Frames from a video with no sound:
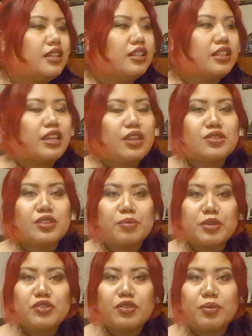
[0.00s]
thank you so
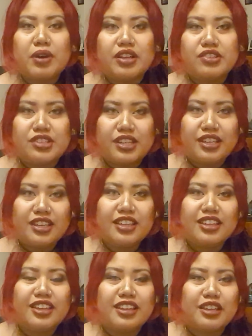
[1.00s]
much for watching.
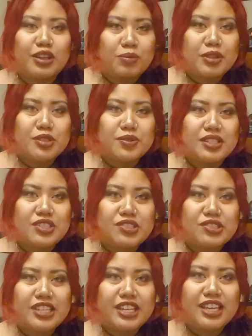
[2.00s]
I hope this was
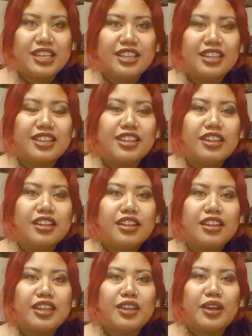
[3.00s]
interesting.
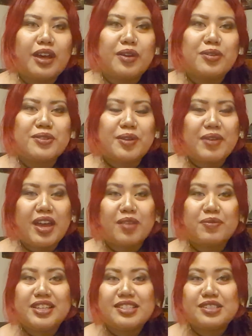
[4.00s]
I'm
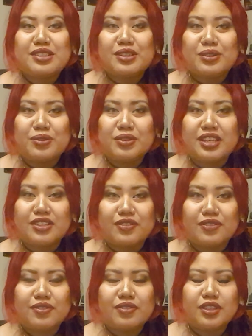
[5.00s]
happy to do
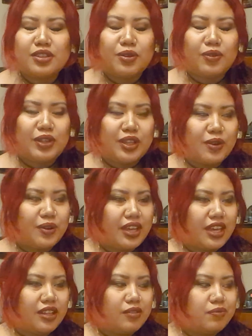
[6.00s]
a video
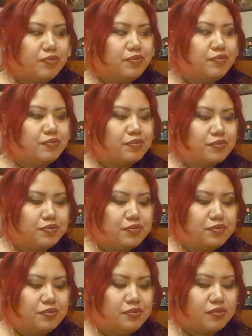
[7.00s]
again.
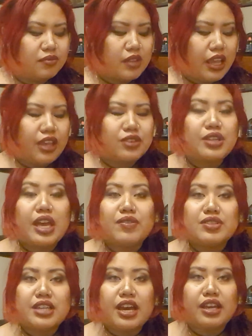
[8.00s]
I also have a
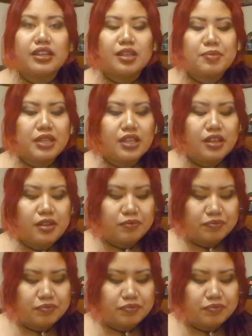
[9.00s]
tag coming up,